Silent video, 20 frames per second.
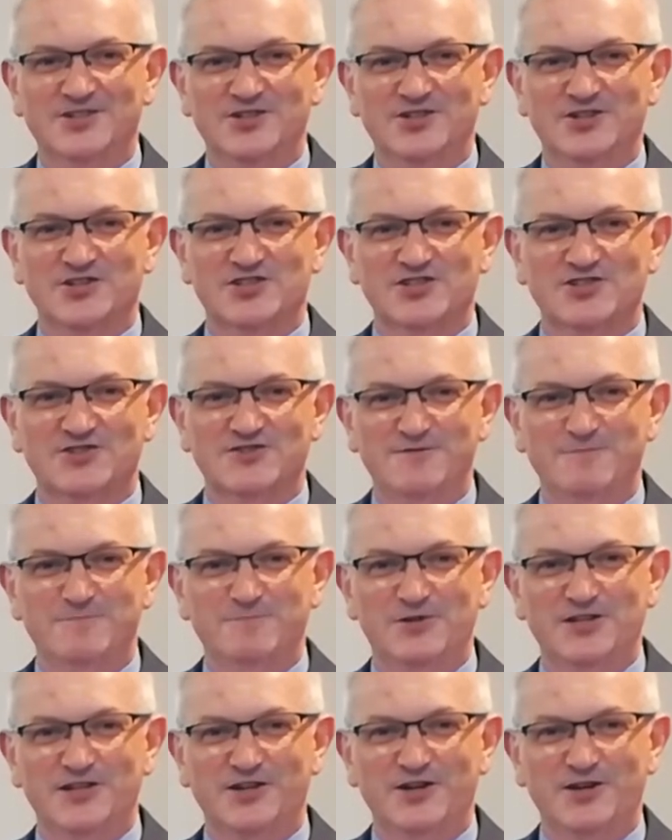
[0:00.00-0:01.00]
I'm going to
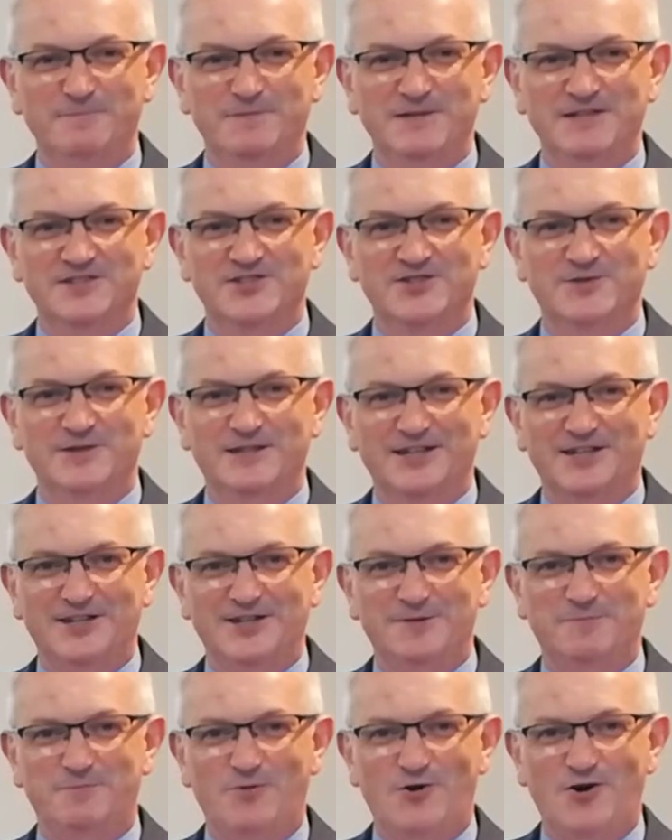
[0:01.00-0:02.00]
scrumple it up into
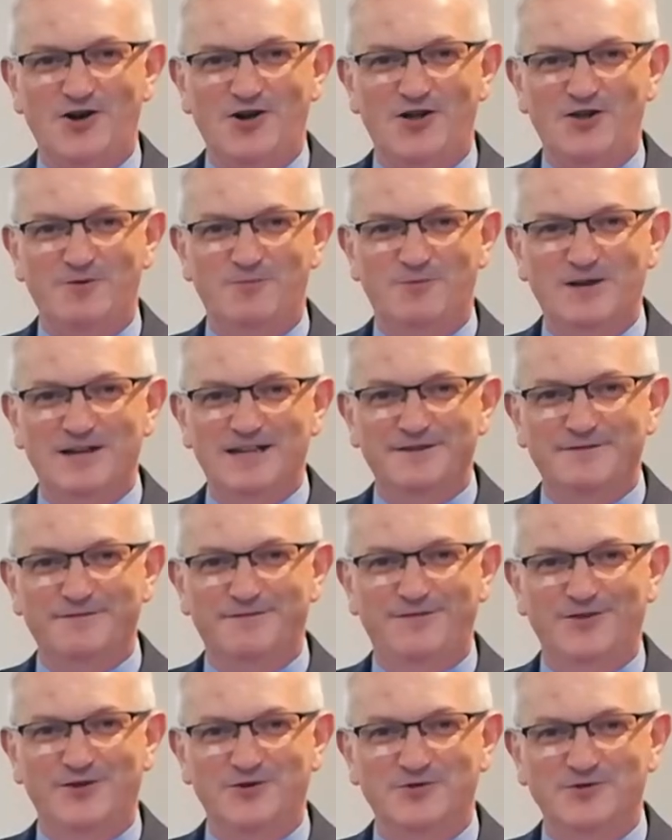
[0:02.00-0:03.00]
a little ball. Will
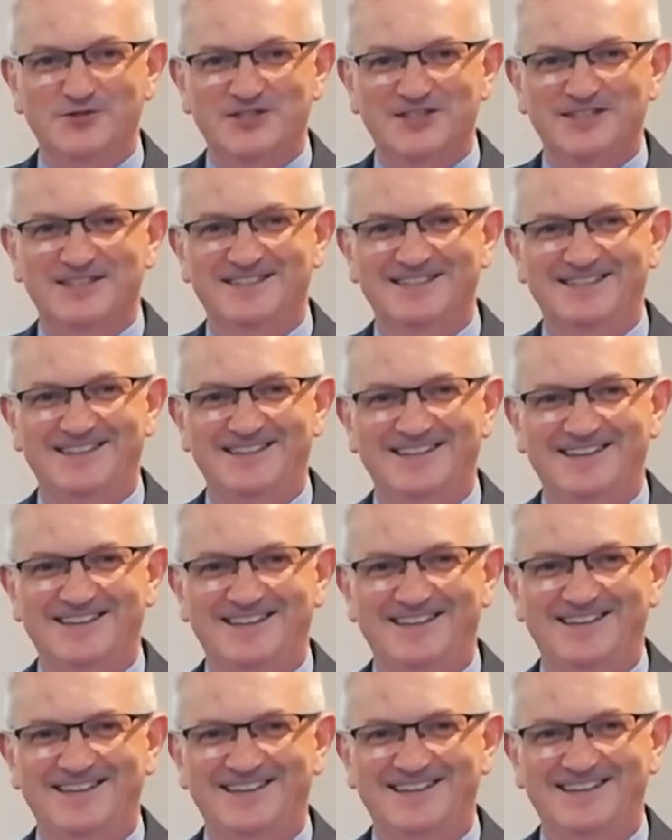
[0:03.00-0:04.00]
it float
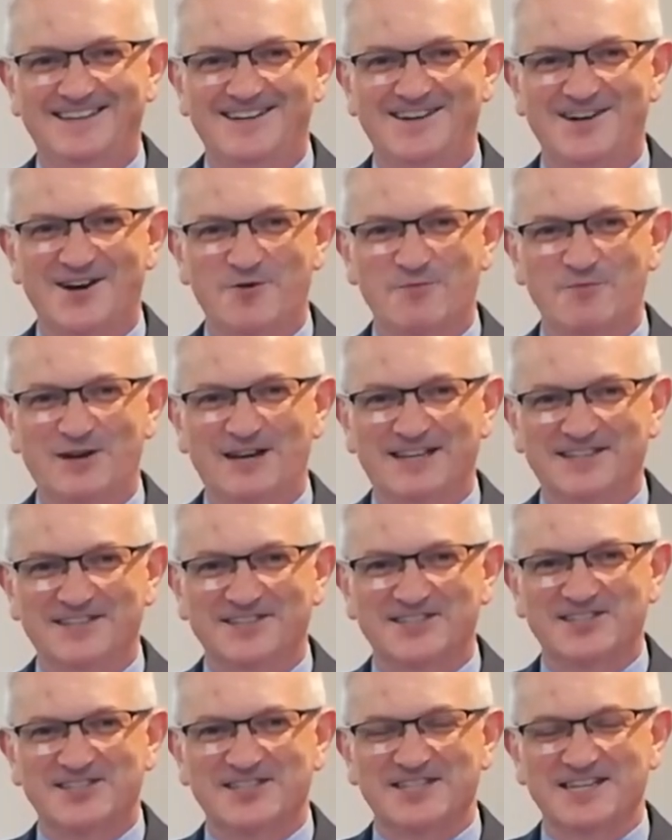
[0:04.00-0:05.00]
or
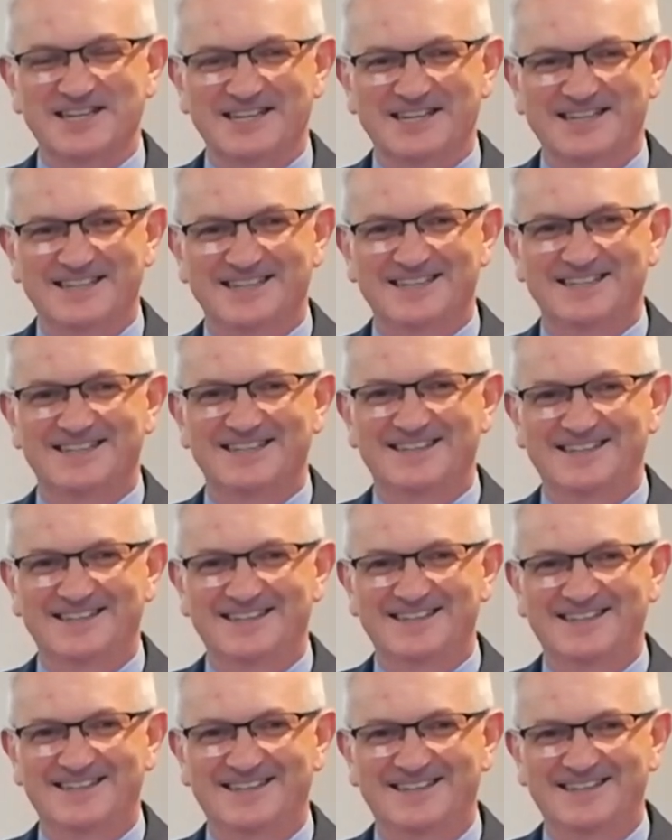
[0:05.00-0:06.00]
will it sink?
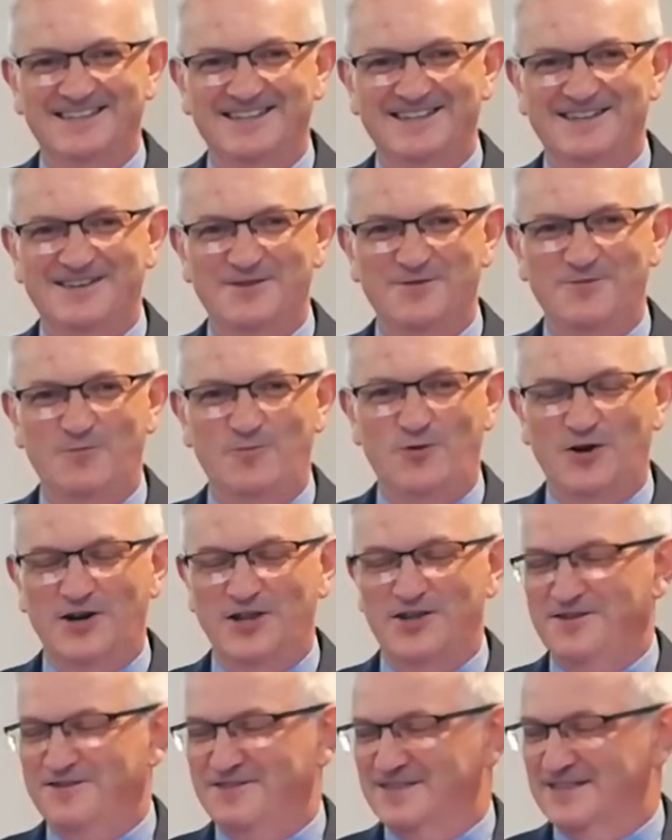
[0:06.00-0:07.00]

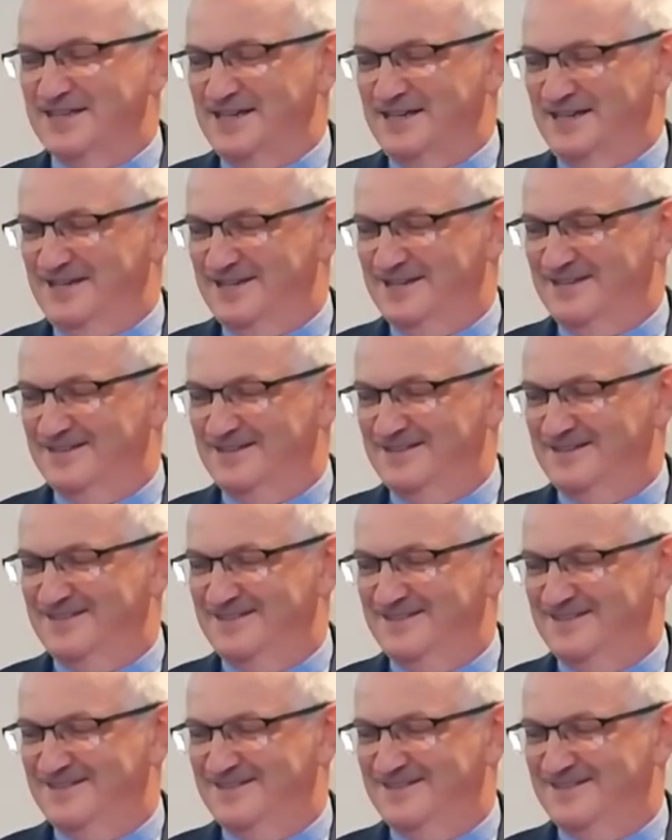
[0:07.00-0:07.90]
What do you think?